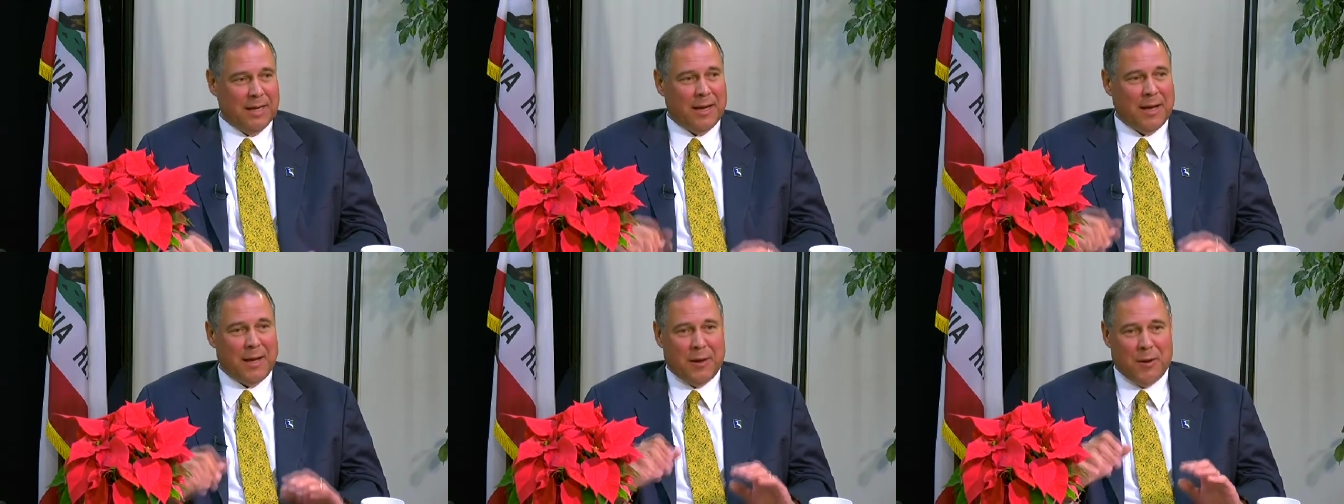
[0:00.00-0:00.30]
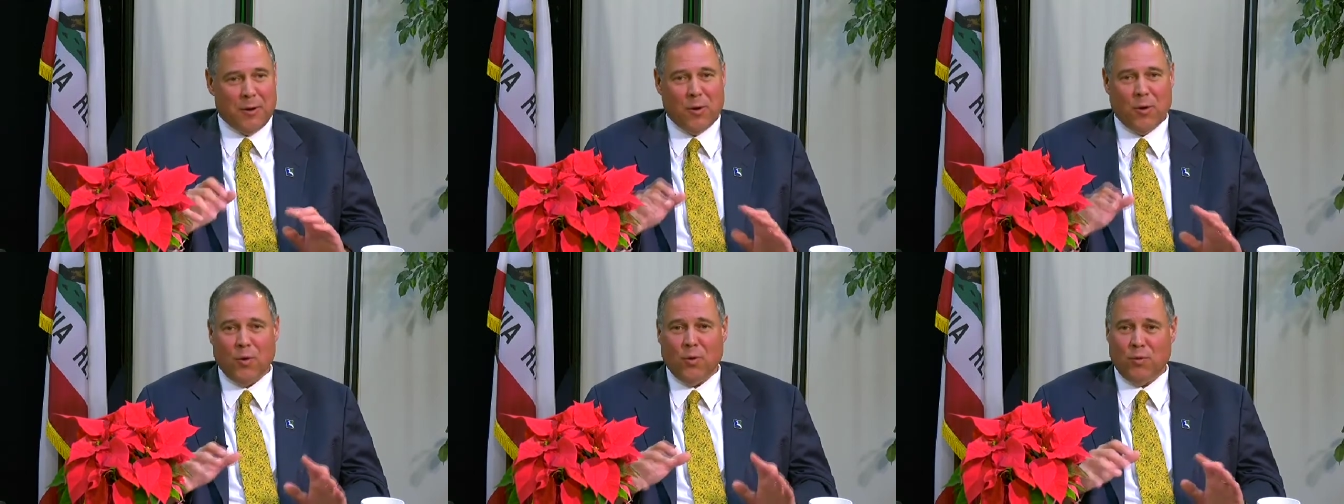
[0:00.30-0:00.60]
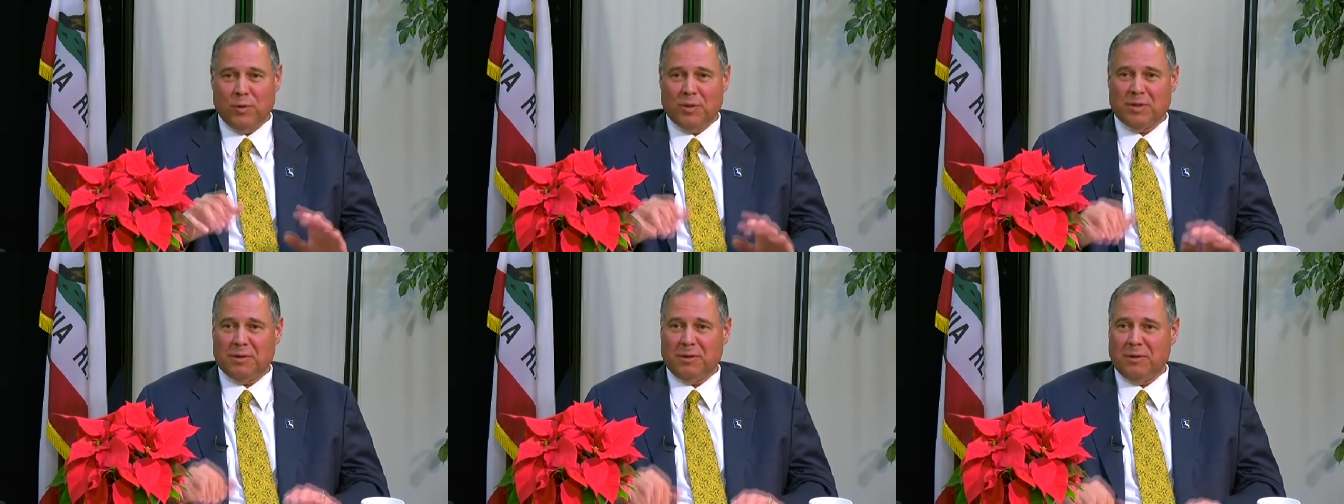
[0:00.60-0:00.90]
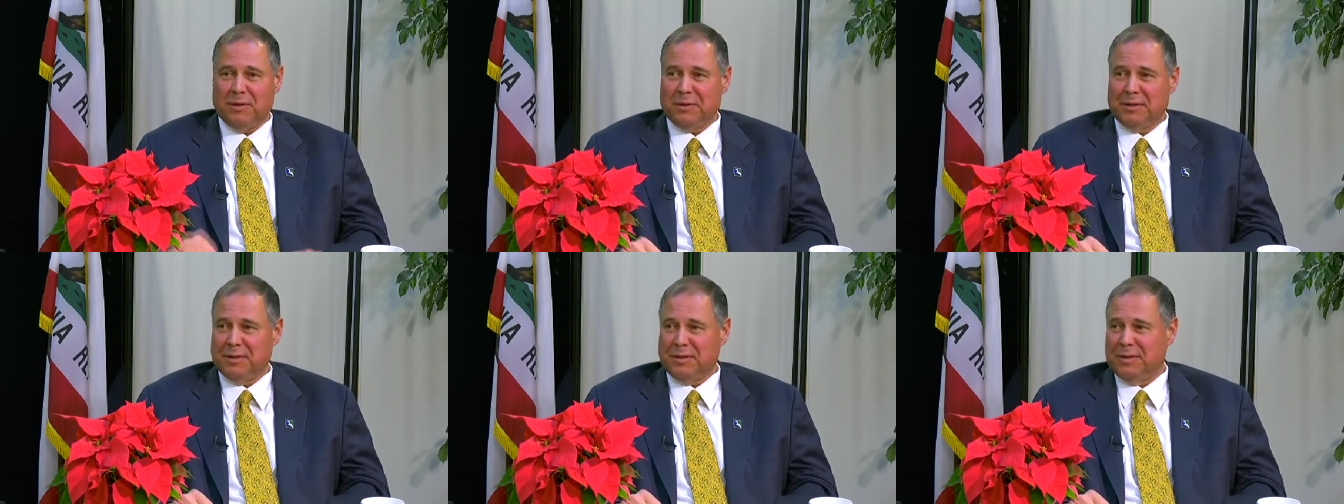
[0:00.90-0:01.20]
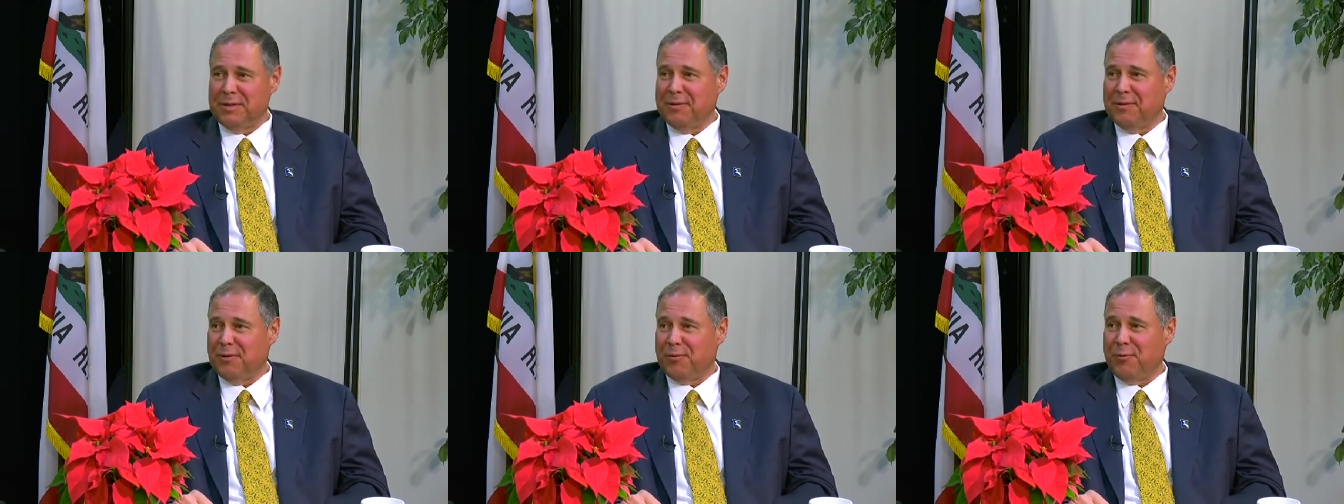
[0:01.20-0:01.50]
and I always look to
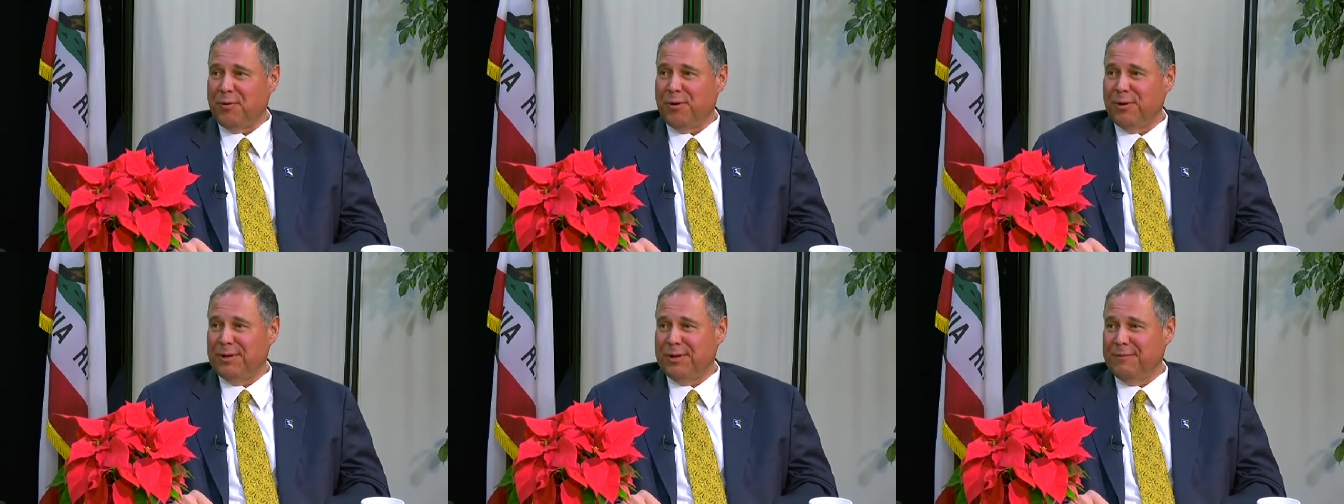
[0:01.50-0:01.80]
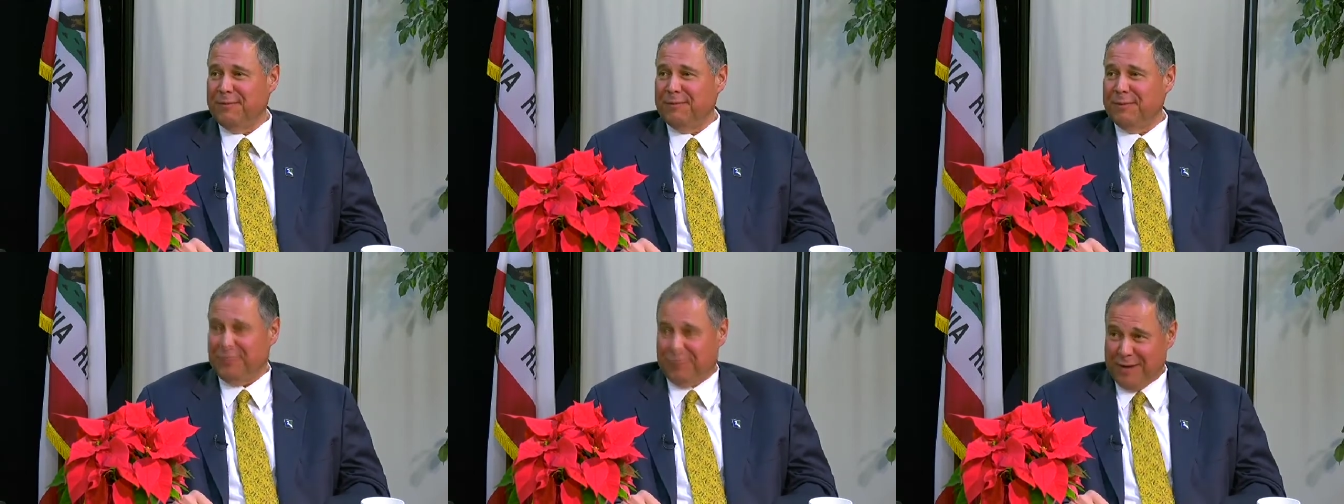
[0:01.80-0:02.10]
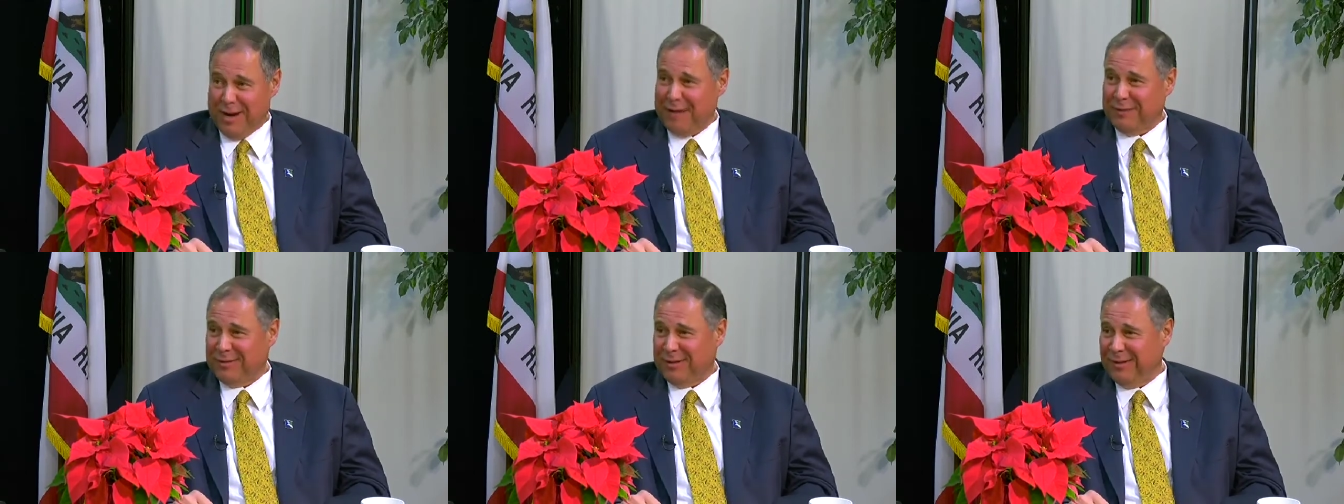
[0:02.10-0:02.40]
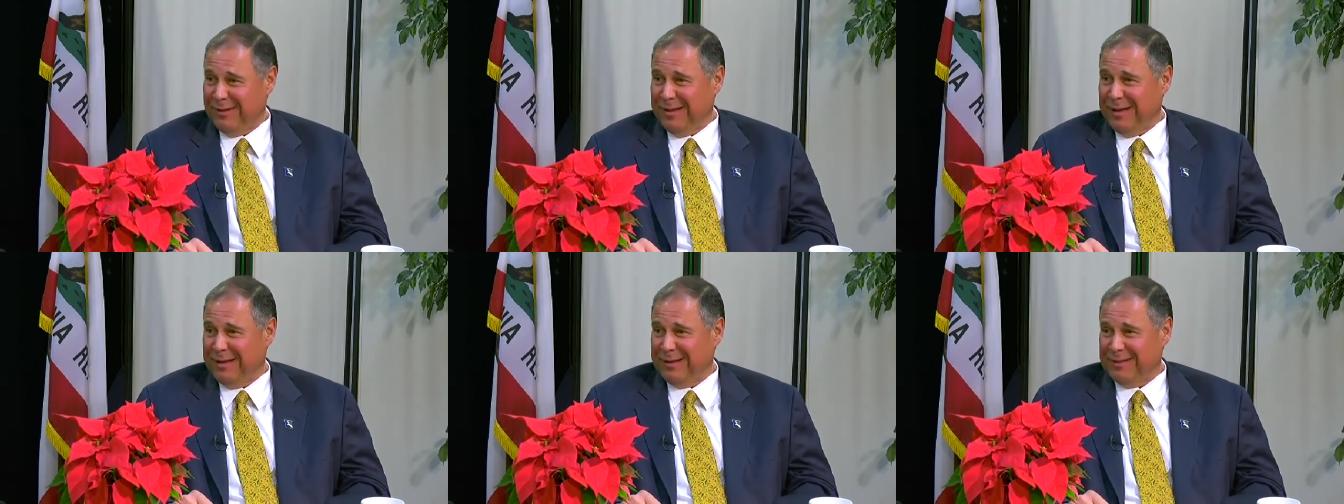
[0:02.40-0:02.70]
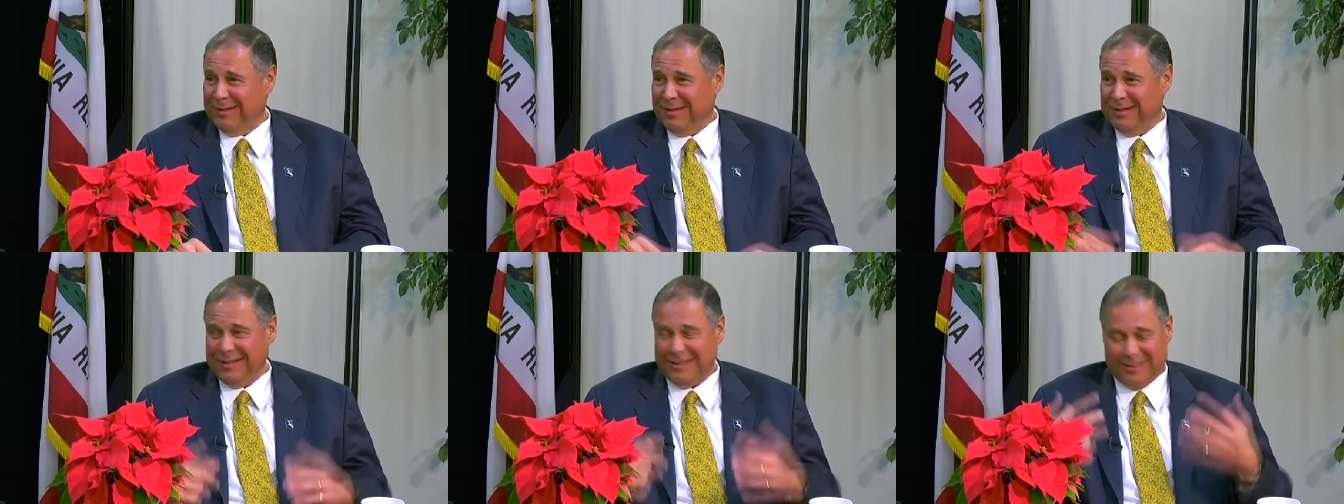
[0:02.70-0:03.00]
see the quality of the trash
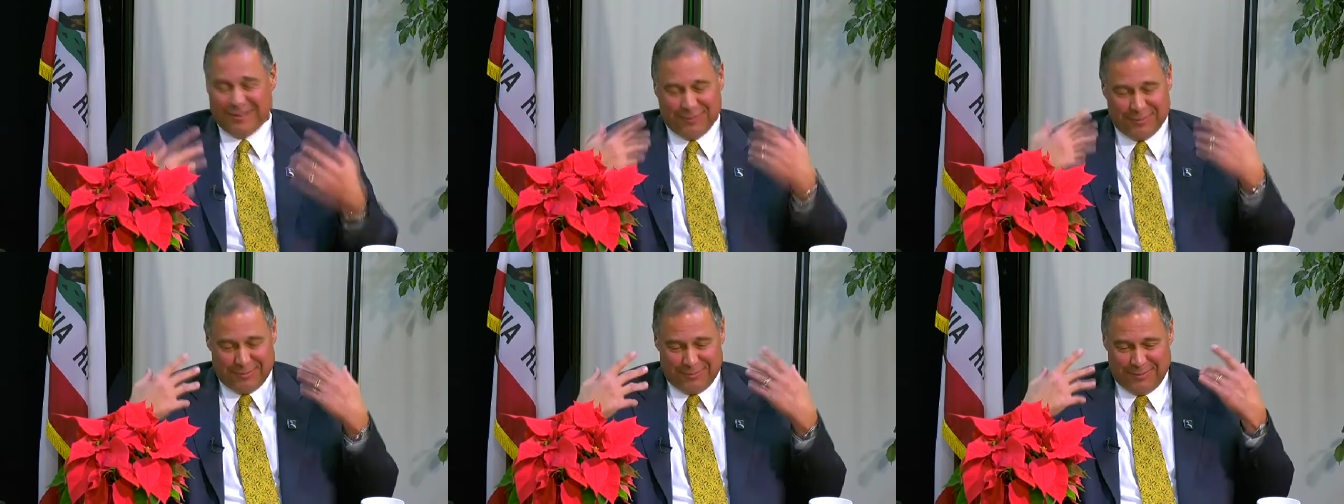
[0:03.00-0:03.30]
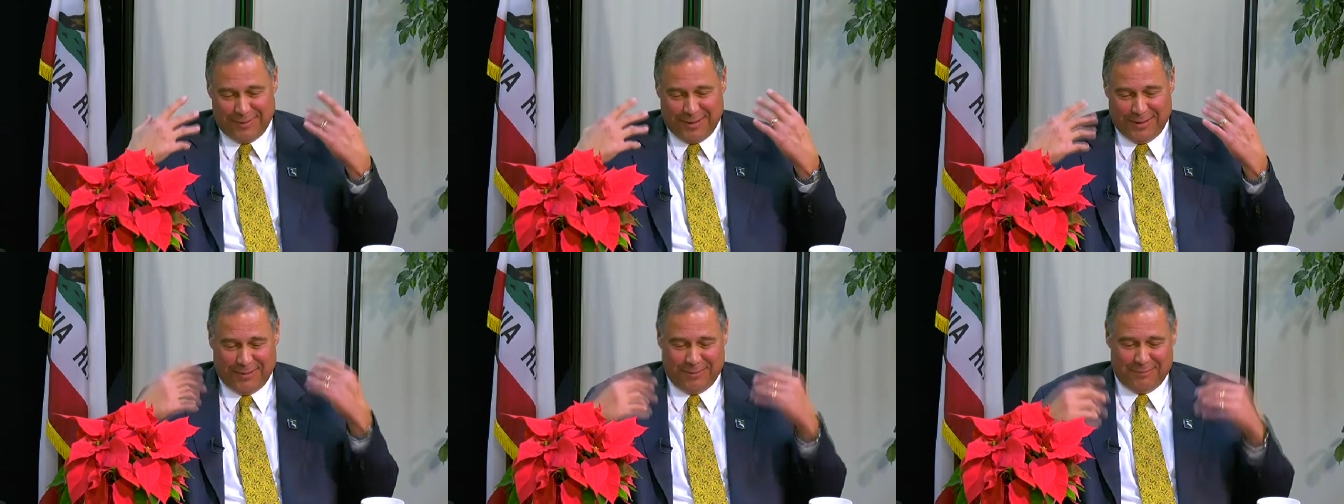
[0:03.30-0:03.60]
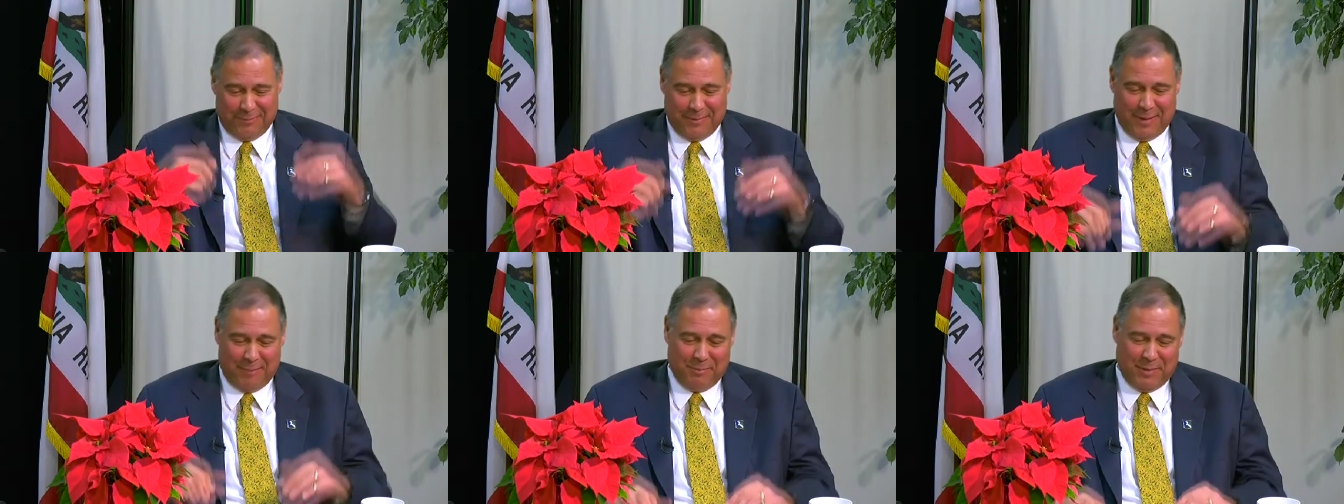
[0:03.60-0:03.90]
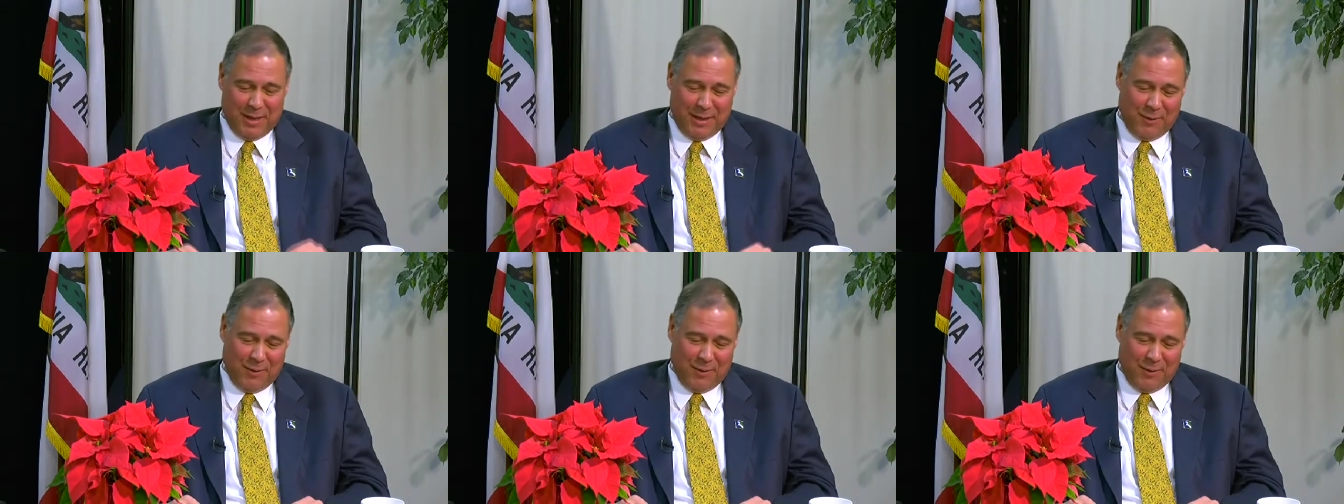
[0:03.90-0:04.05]
collection. It's so, you know, I'm yeah.